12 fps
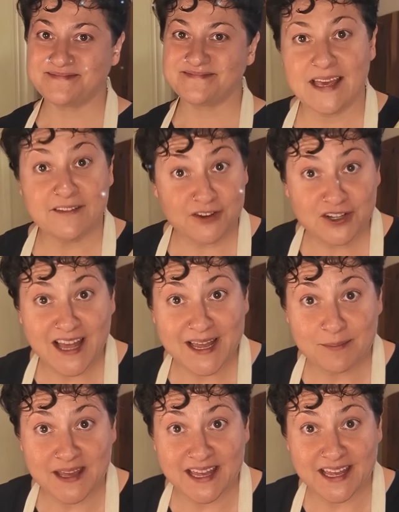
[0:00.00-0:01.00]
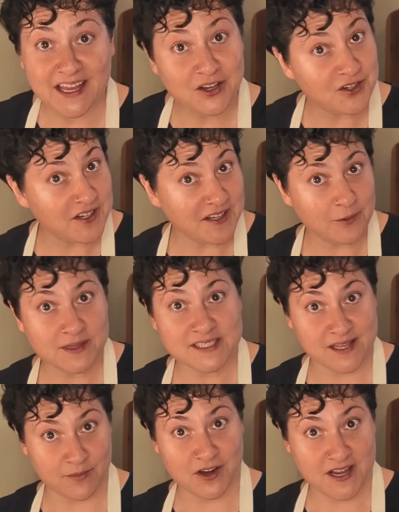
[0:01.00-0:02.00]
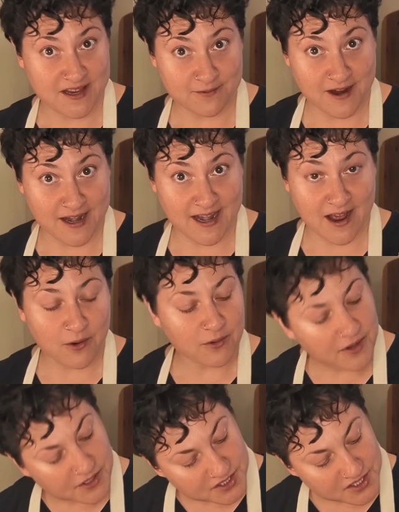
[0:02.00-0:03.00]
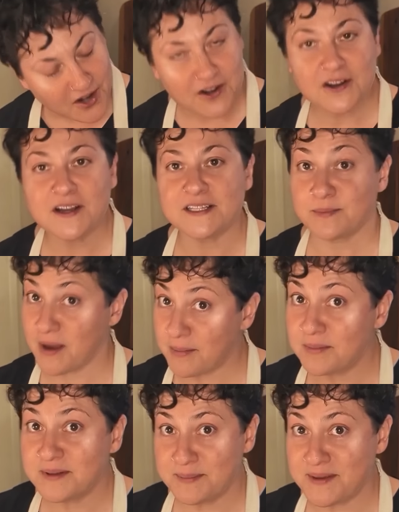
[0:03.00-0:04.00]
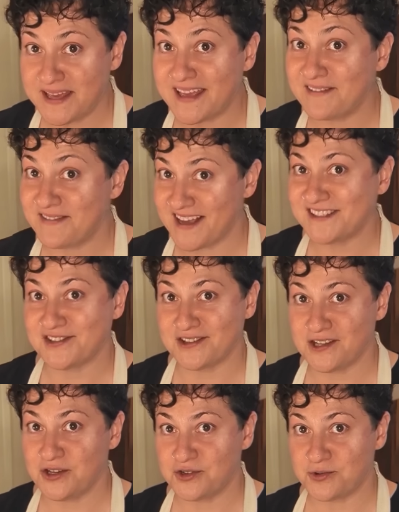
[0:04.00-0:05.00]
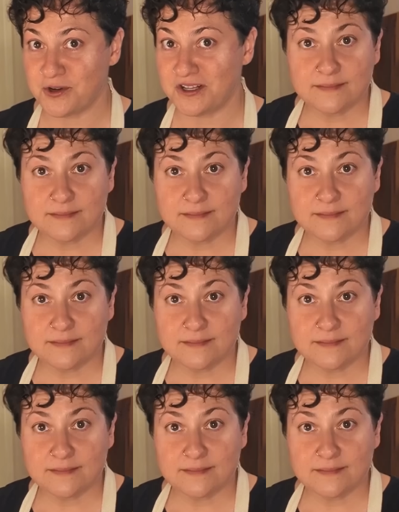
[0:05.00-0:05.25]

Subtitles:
If you're like me and you're dealing with summer heat right now, your starter is probably peaking faster than usual.